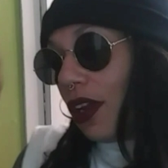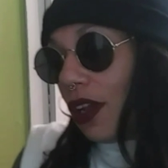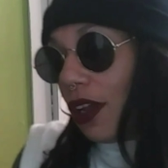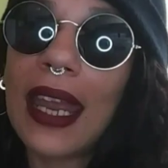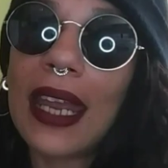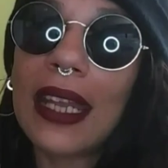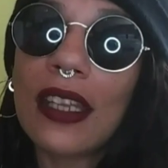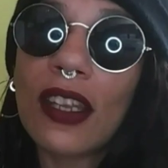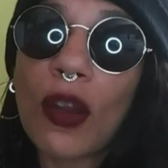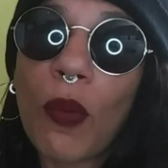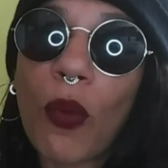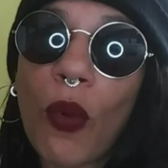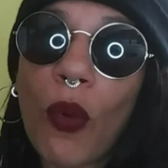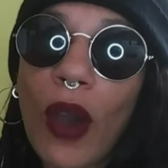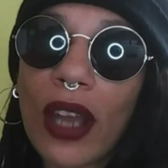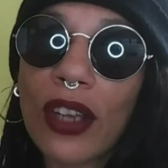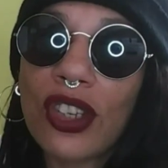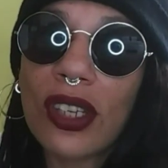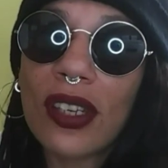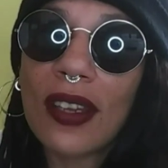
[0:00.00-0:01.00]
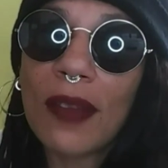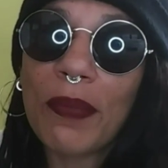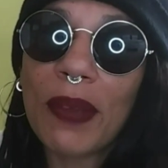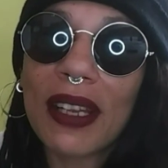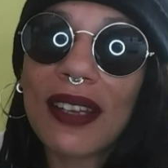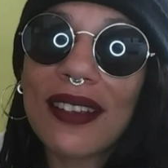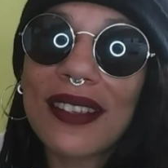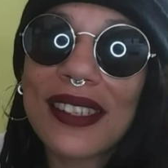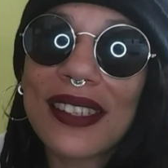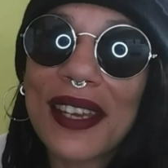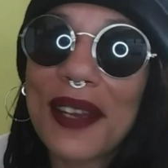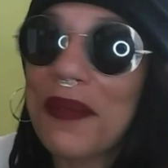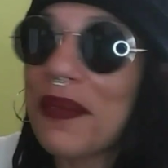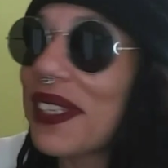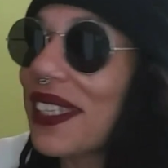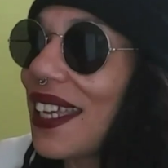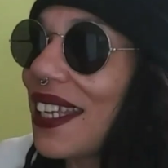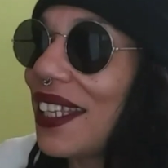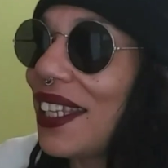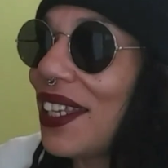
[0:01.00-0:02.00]
I ended up watching it because it
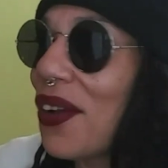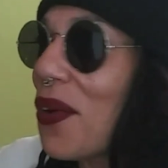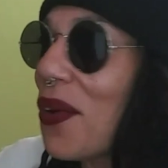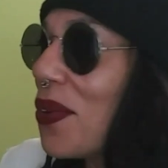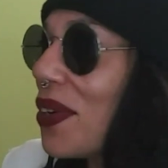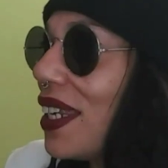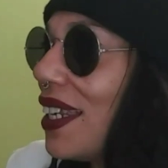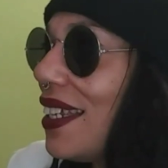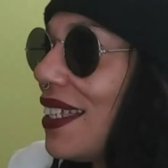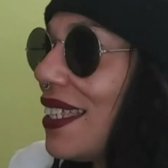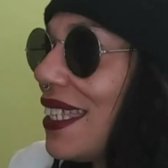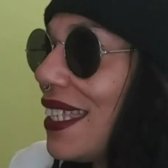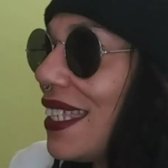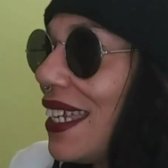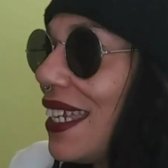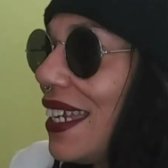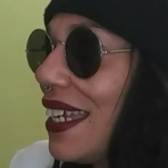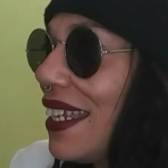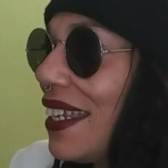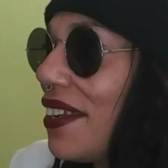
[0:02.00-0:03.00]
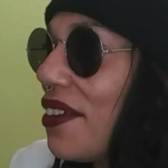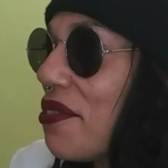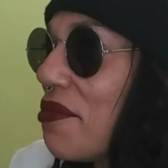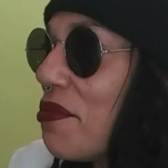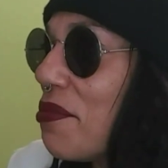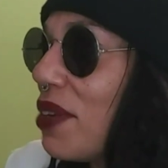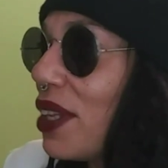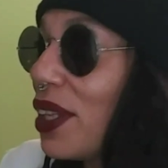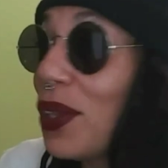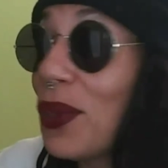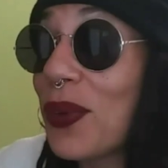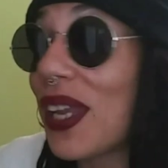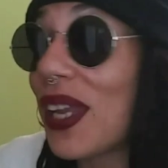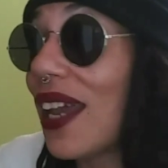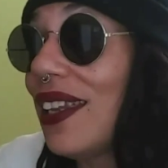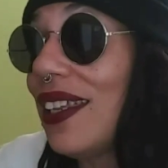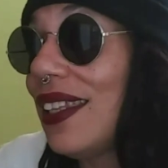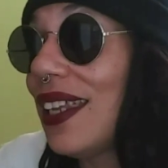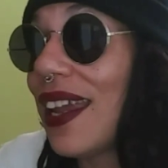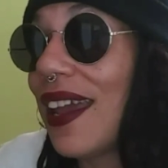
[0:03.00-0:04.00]
was, like, the only scene with Luke
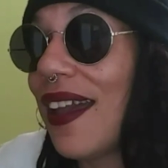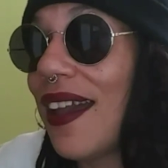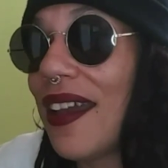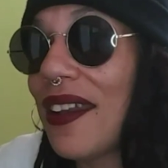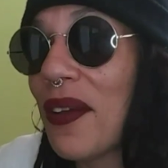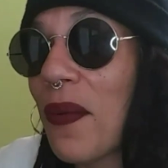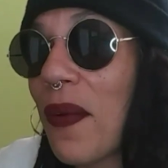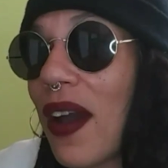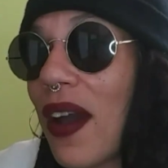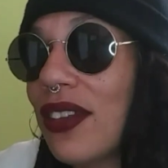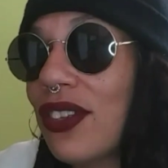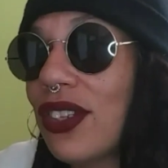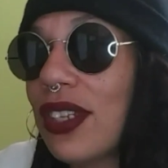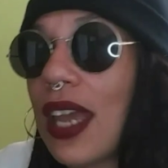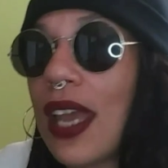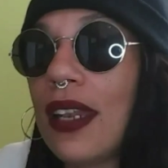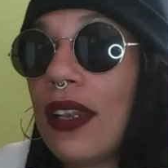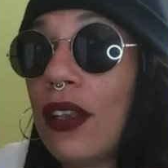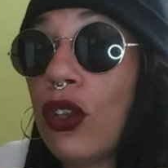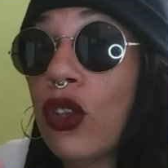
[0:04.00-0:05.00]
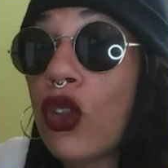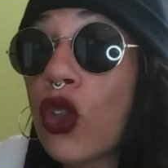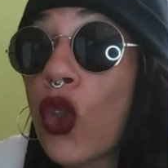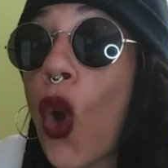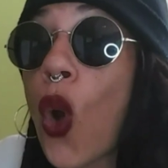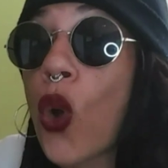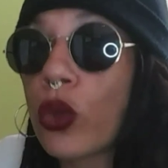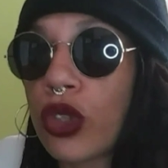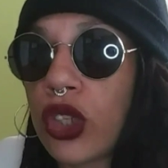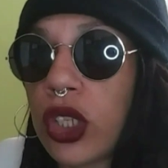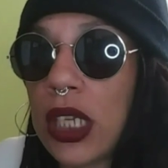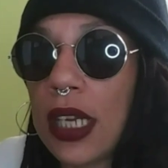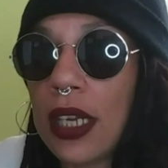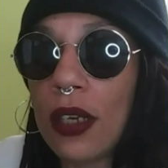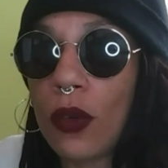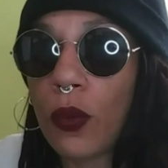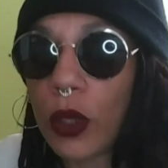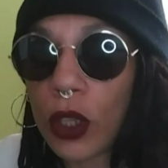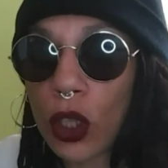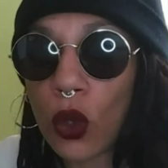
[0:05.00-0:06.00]
Kelly that I hadn't watched, and no
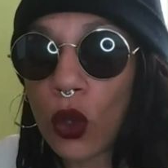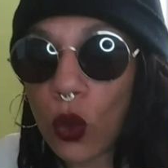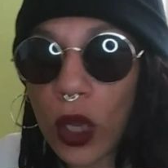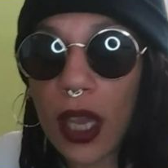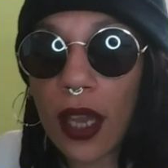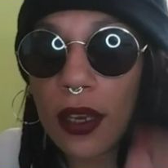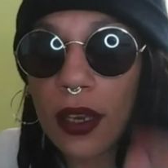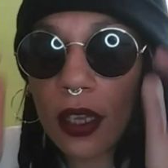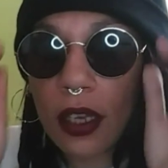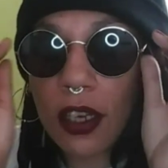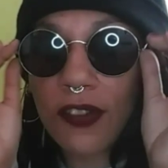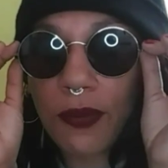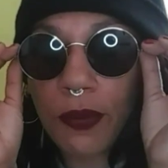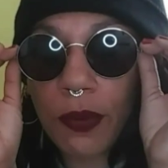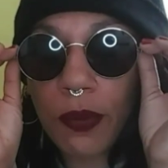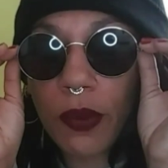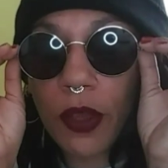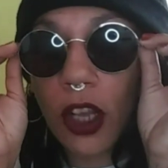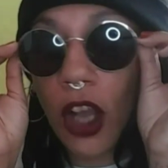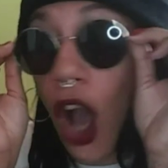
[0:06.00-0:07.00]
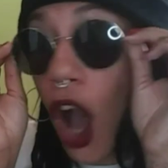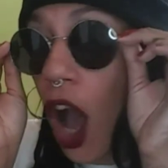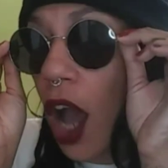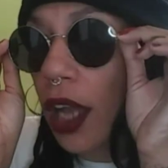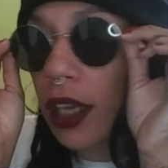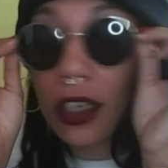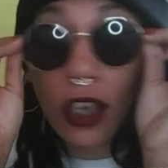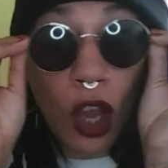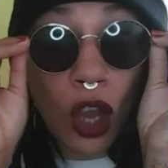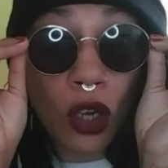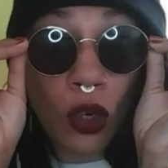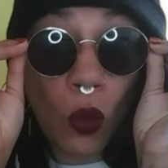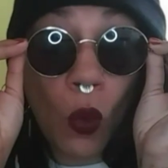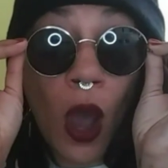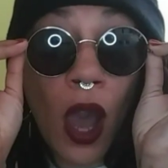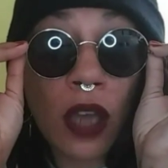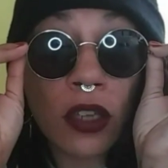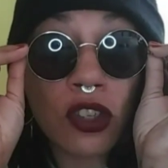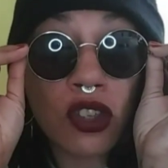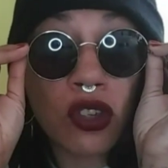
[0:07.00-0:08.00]
scene with Luke Kelly could have gone
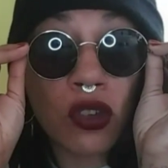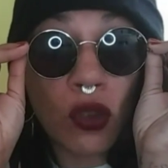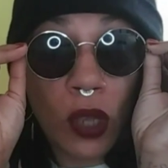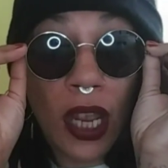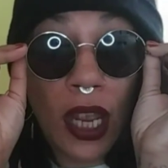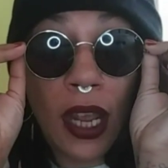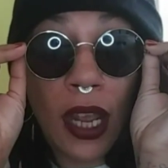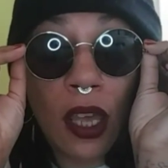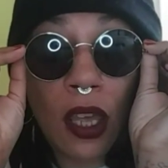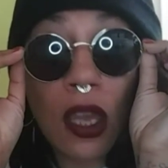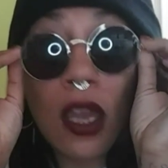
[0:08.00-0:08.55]
unwatched, okay?